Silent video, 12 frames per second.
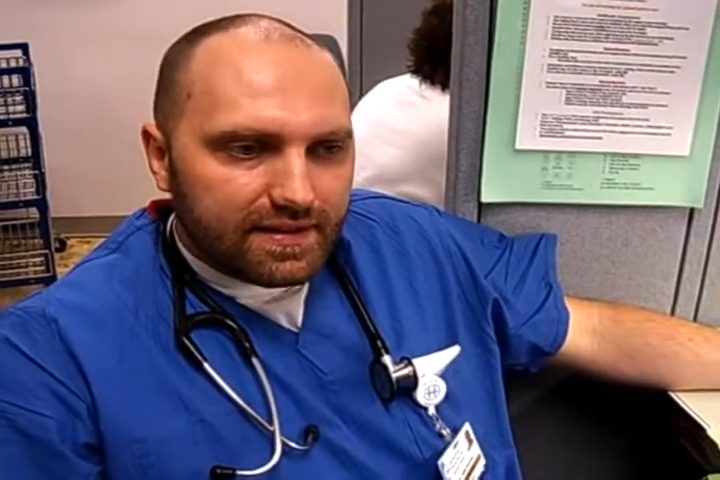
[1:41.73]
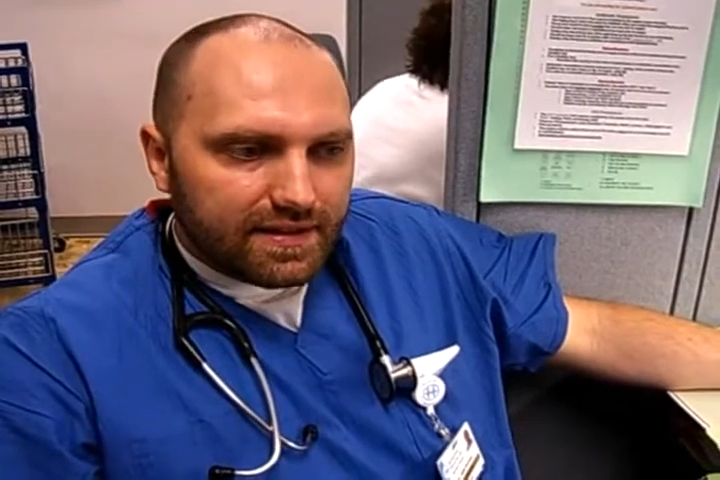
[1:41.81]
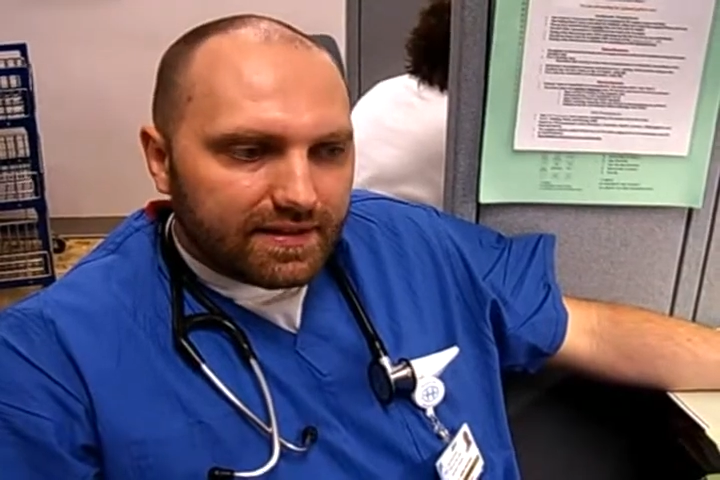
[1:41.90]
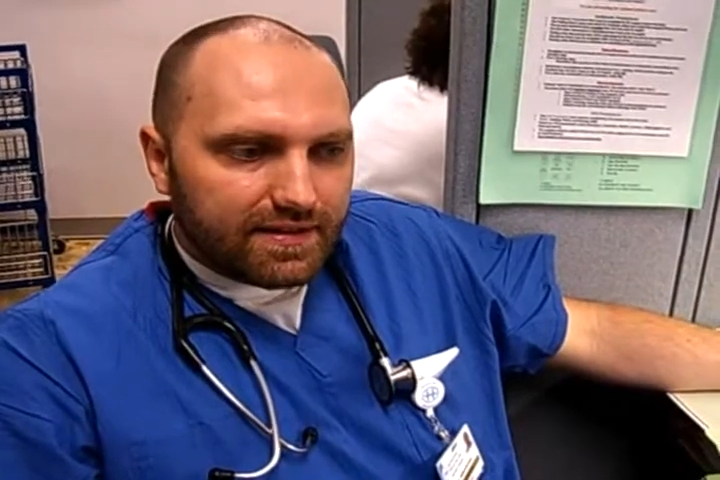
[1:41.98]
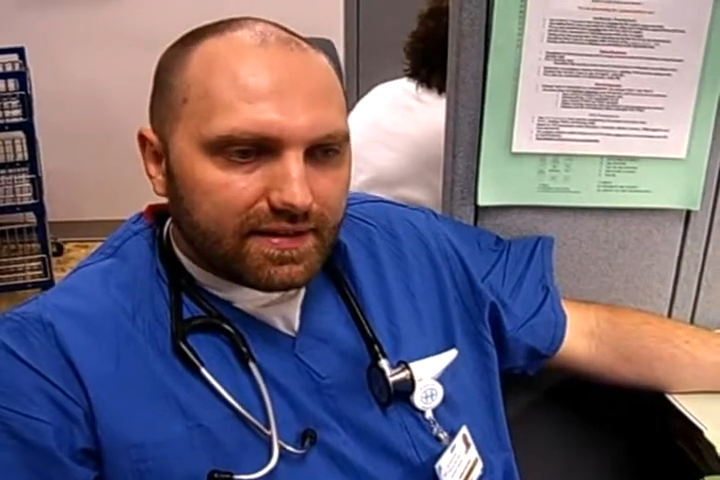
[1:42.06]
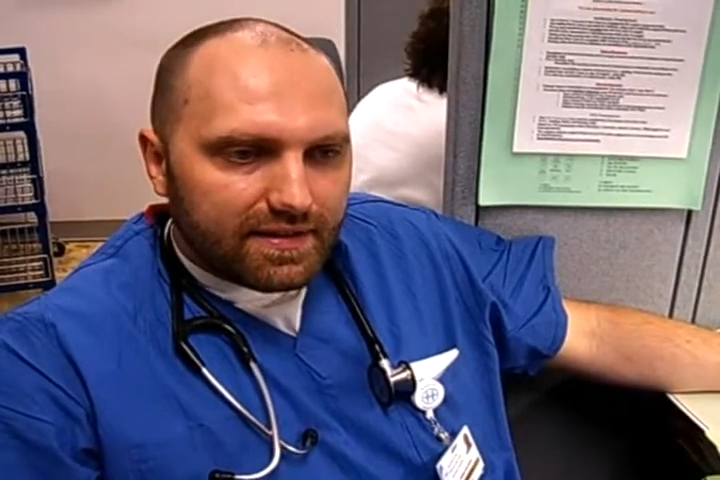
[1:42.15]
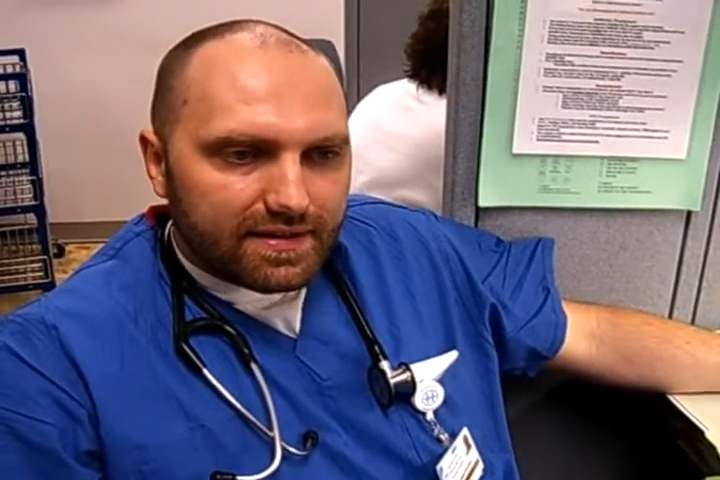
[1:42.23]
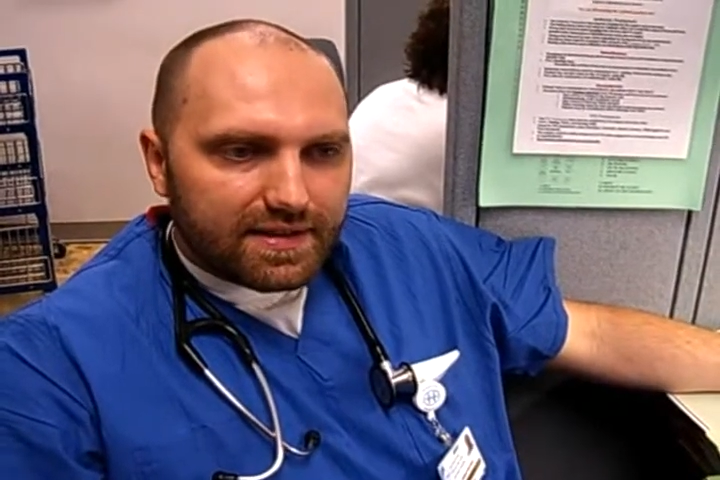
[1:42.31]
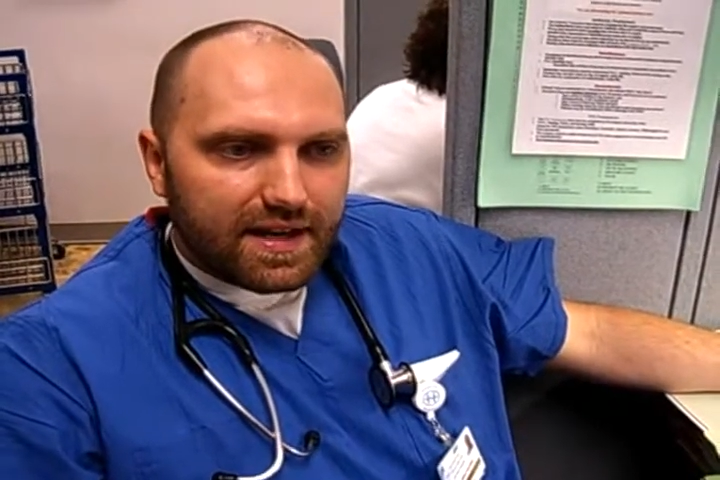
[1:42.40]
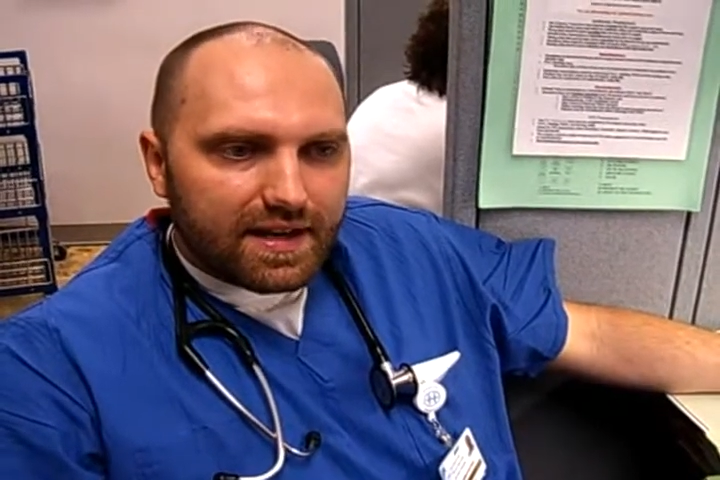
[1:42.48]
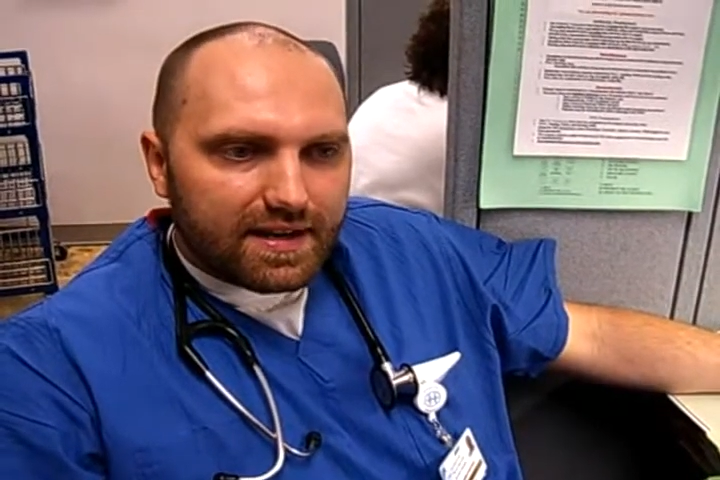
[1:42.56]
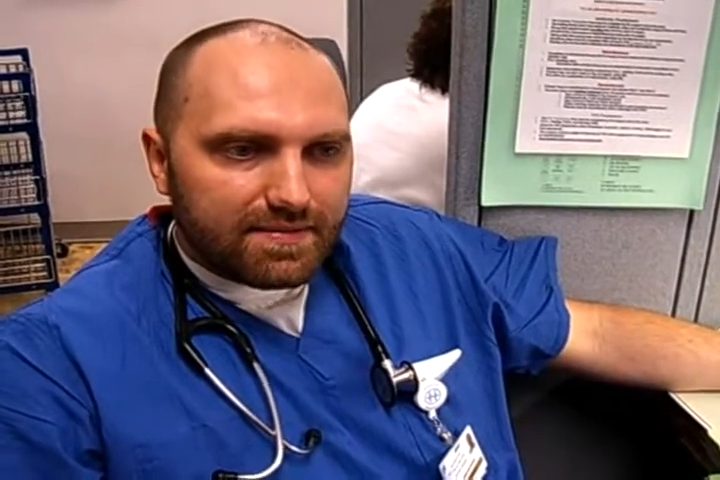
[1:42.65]
you know, it all
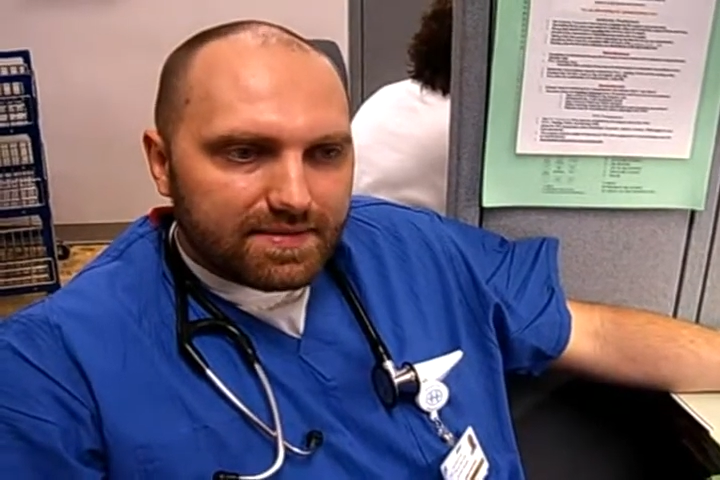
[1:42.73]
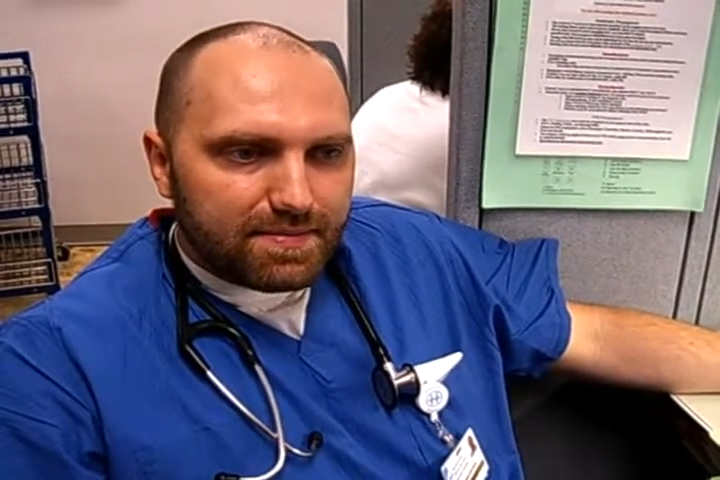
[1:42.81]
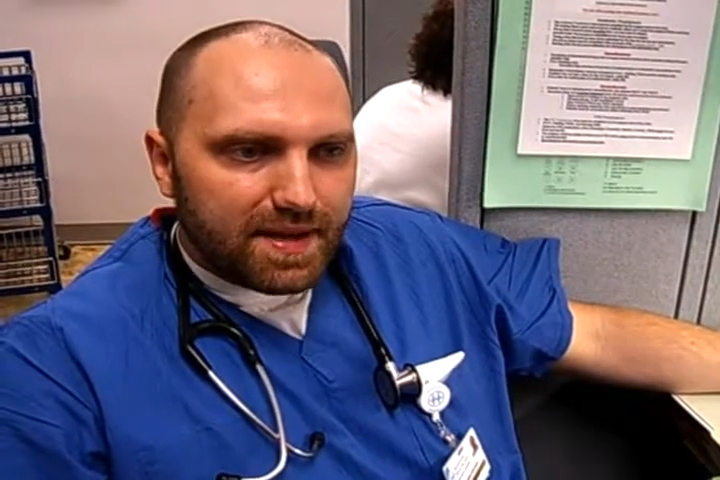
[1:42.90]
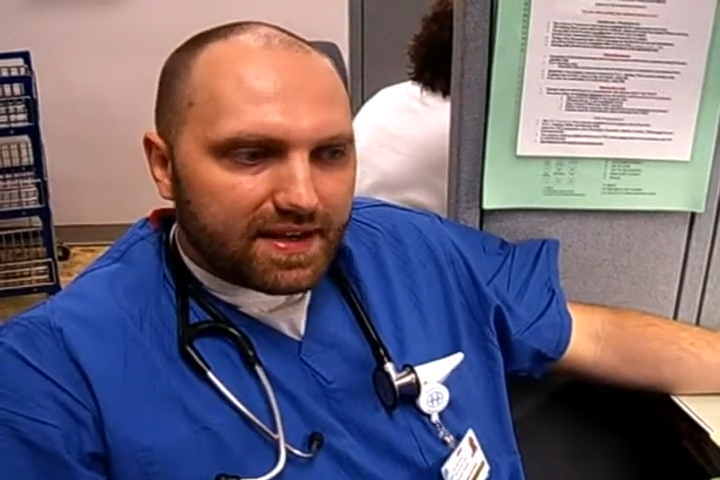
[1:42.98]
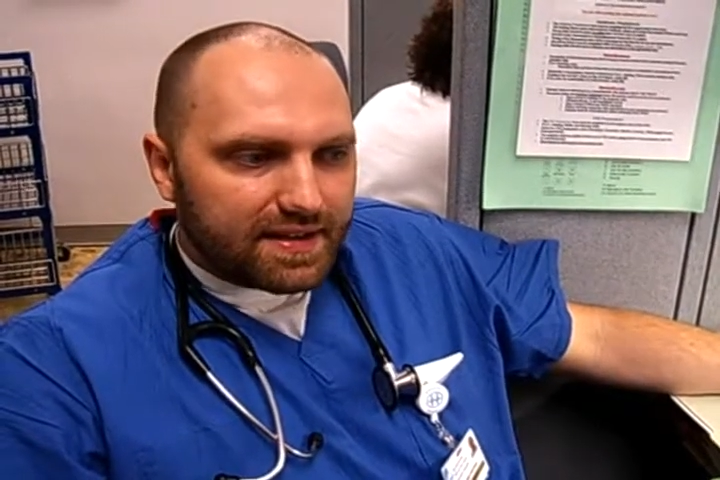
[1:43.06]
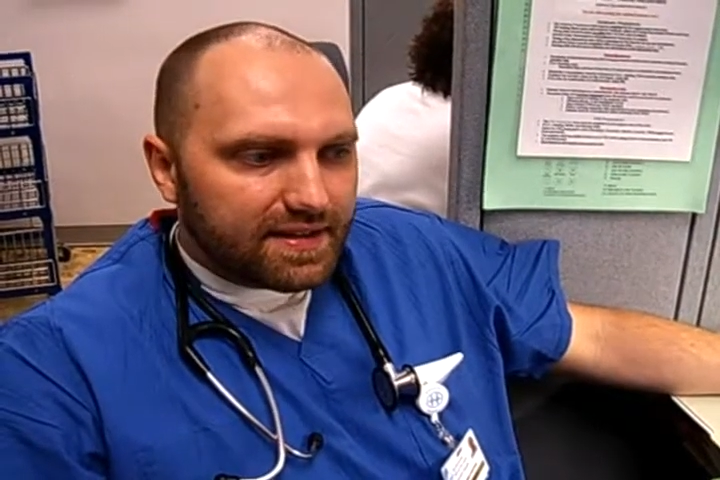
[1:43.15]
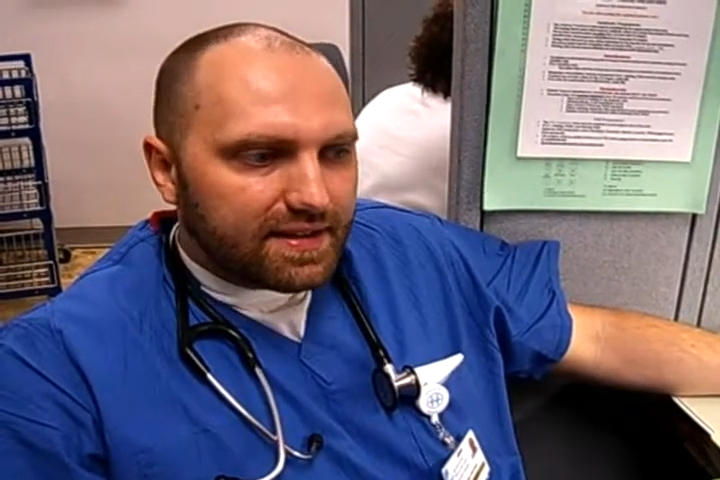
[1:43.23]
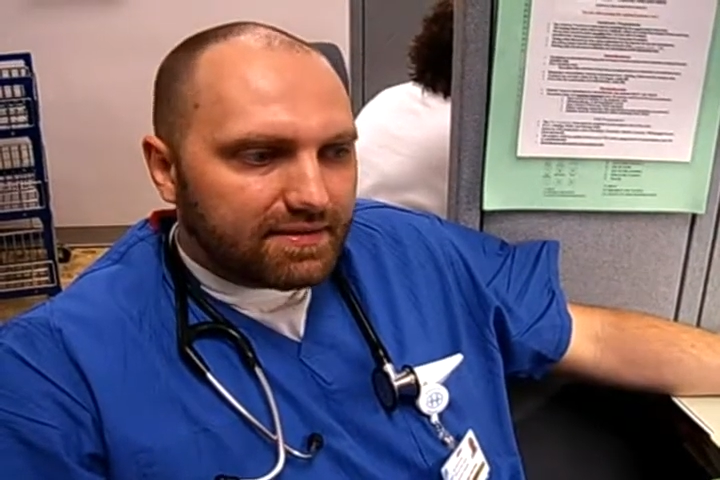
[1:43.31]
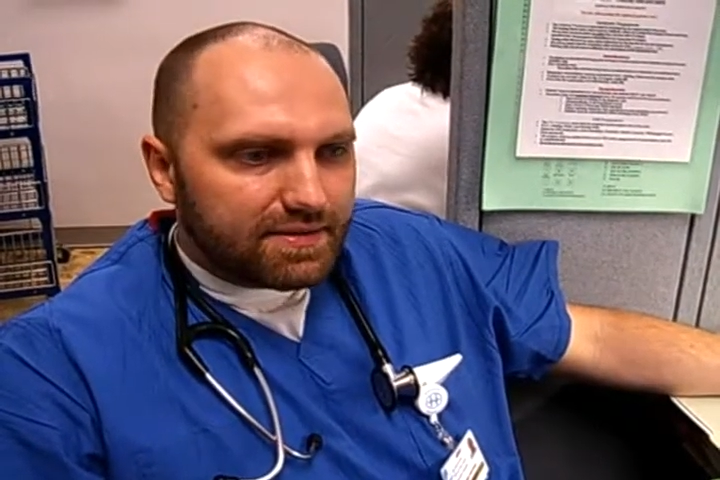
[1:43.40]
kind of comes back that that